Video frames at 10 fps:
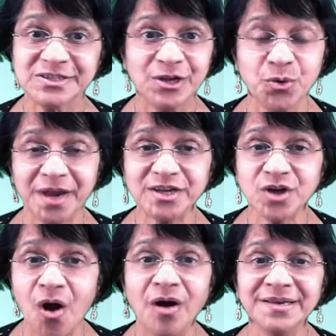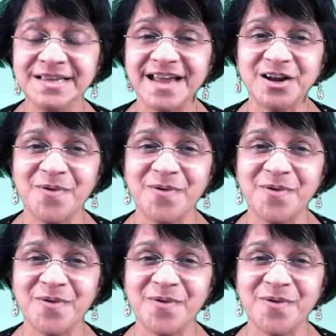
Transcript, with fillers: So look at all these